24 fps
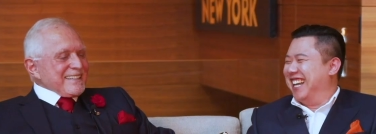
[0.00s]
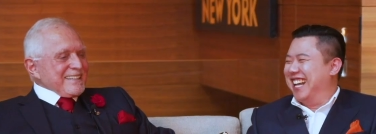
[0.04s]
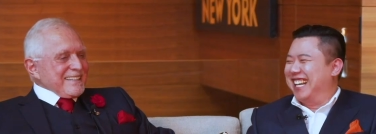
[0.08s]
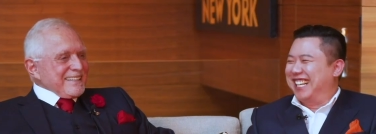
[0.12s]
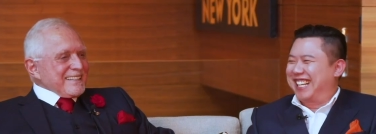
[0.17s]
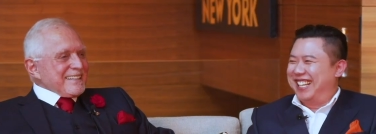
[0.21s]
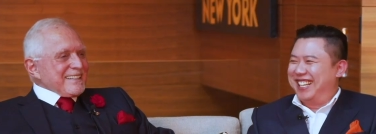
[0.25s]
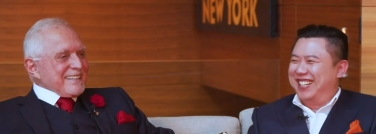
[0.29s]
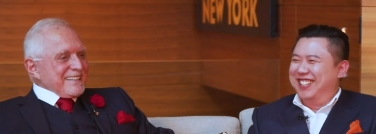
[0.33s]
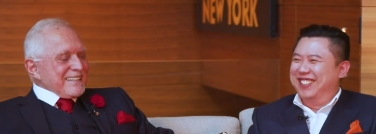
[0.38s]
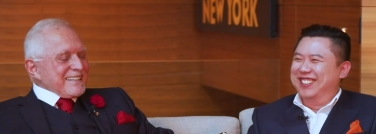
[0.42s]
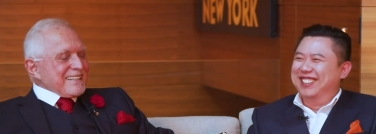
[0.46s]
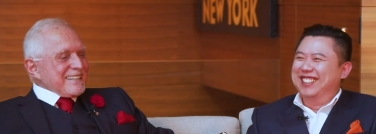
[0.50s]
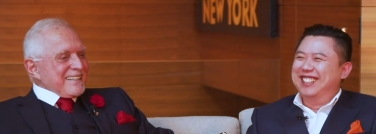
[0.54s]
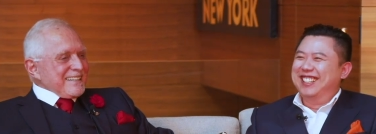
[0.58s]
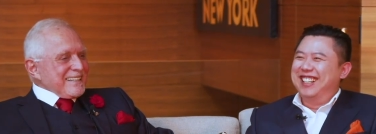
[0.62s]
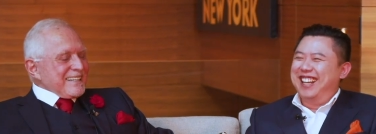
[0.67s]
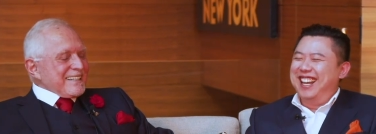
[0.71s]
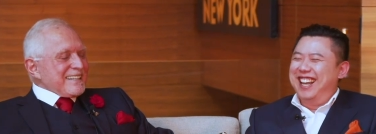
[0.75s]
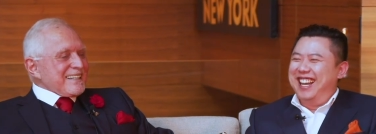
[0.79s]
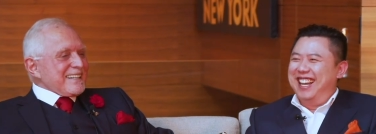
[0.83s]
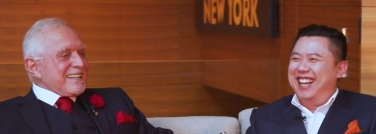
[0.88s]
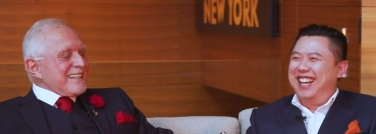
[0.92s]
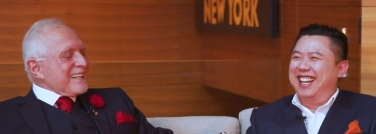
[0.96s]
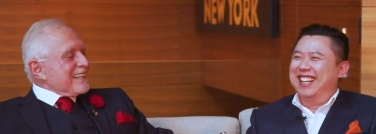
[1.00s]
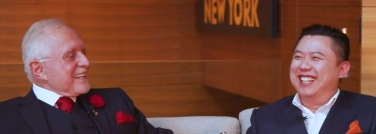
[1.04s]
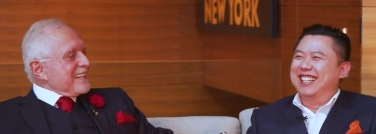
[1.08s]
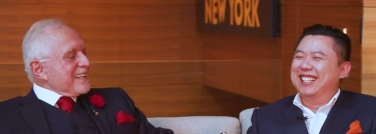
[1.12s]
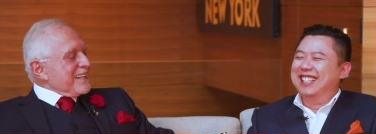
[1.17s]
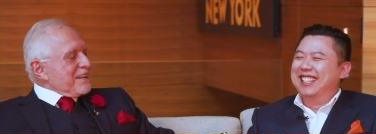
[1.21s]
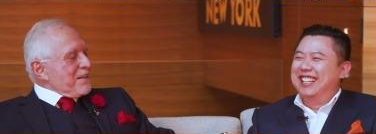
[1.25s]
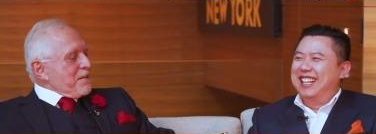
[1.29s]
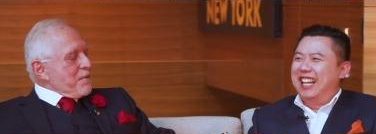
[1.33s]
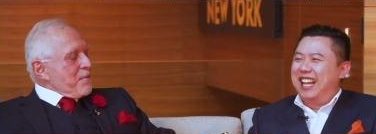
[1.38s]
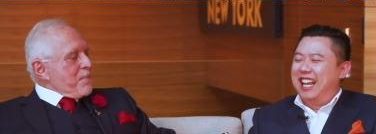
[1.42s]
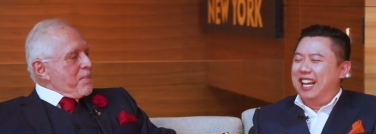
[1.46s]
Speaker 1: Thank you.
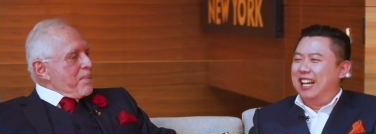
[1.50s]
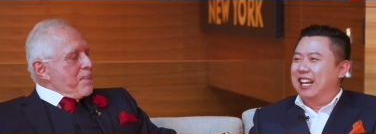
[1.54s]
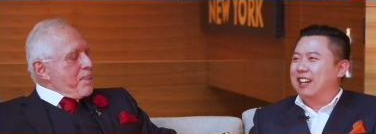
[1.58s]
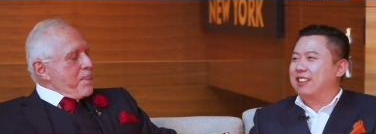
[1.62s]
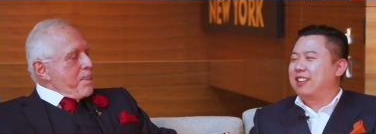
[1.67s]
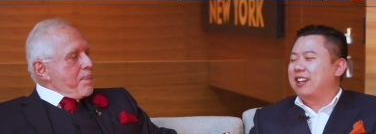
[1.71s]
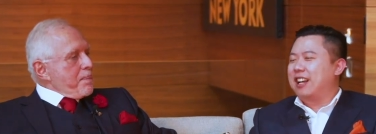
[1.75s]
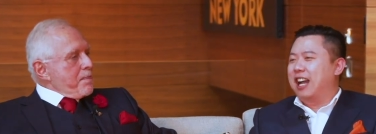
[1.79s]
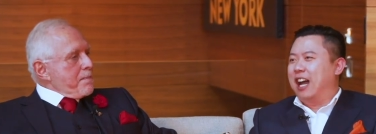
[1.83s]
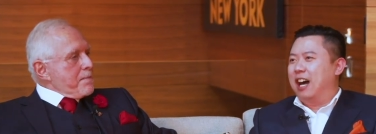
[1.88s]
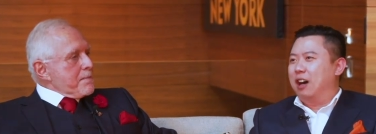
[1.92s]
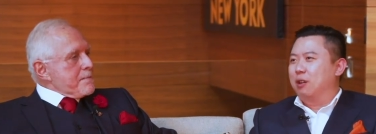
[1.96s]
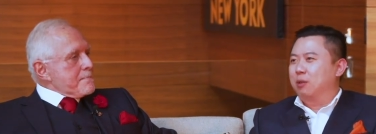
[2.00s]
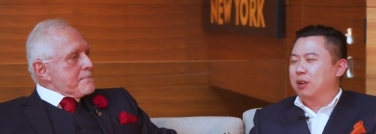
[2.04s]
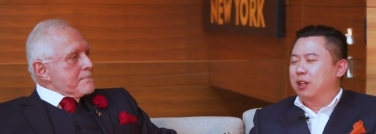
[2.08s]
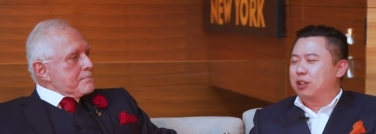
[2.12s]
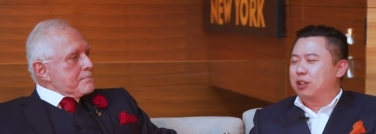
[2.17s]
And and I think our